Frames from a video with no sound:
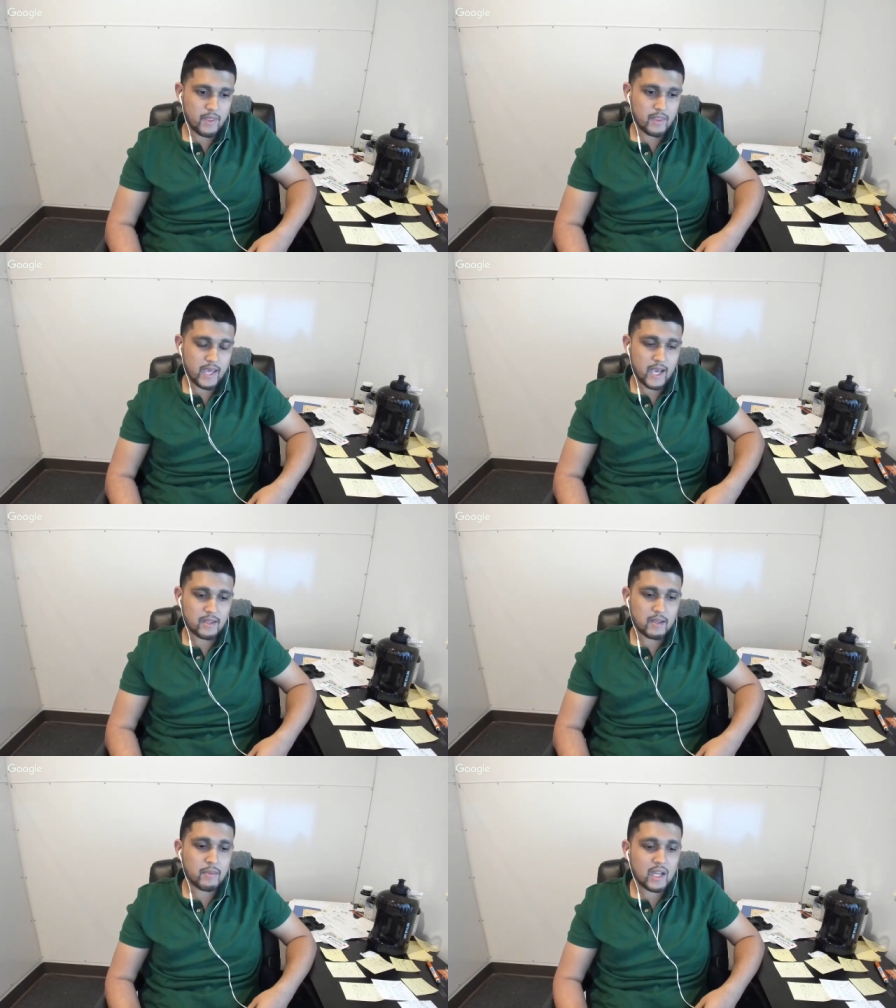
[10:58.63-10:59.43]

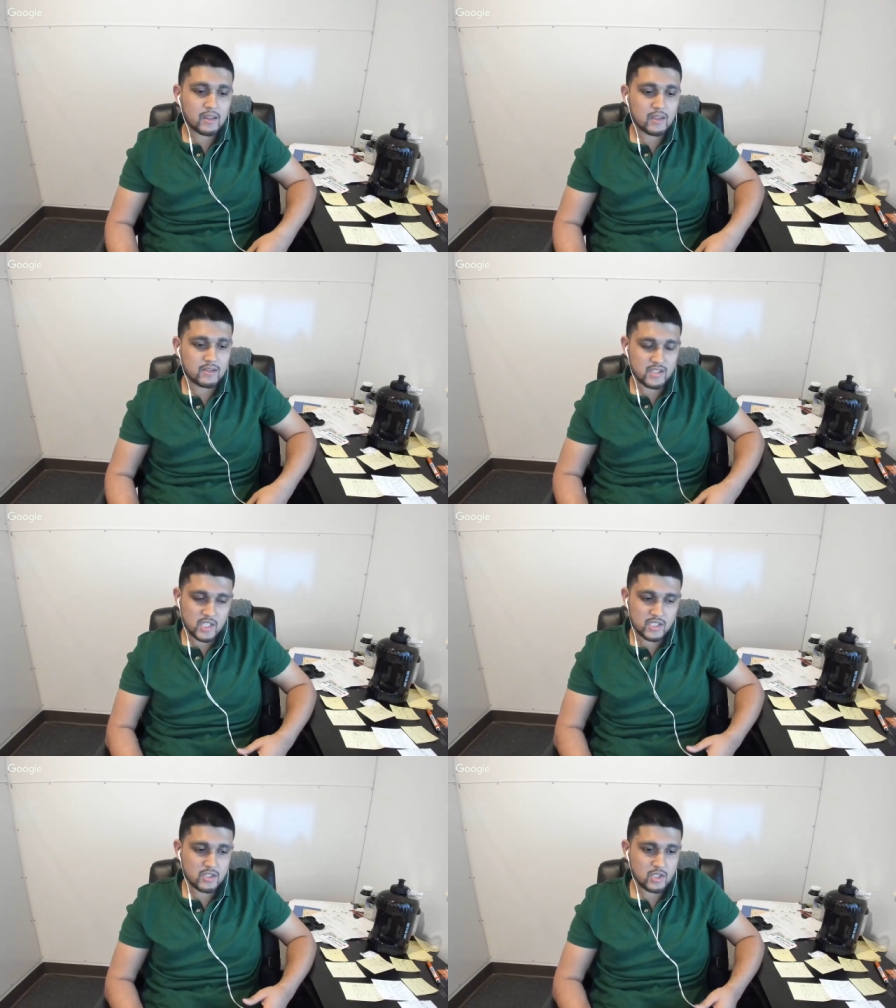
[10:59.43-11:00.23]
that they're making this
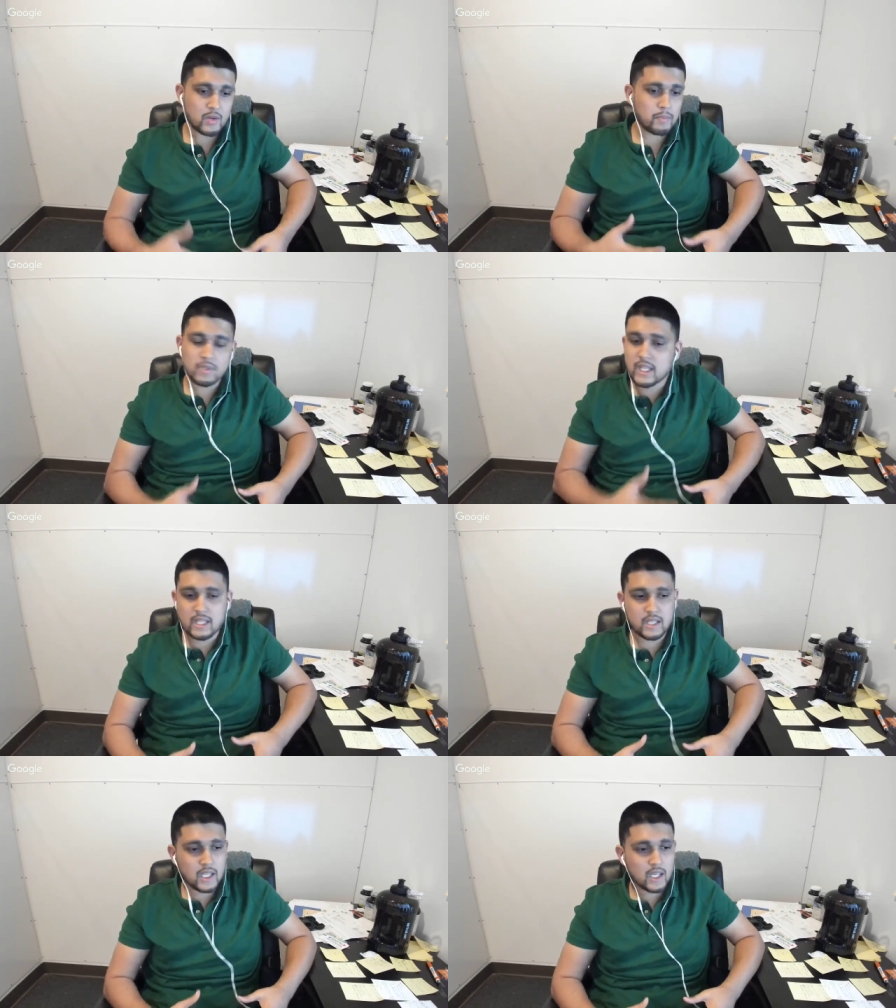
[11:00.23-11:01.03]
decision to
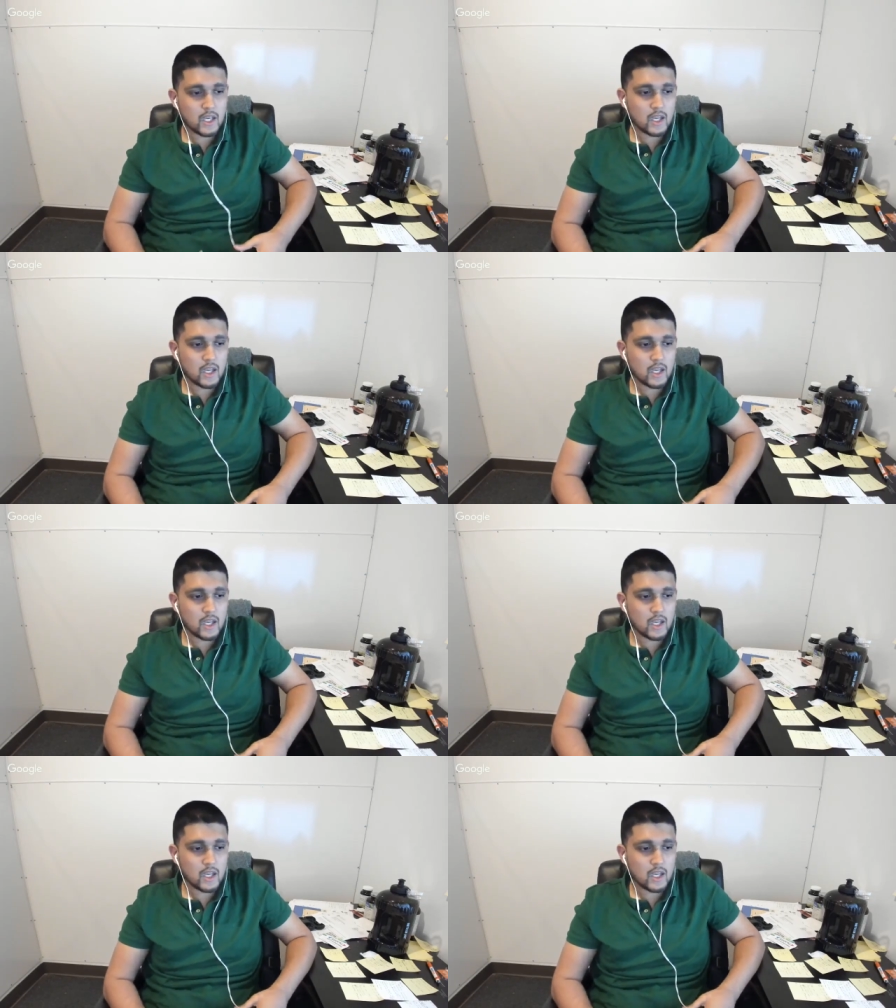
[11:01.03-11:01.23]
completely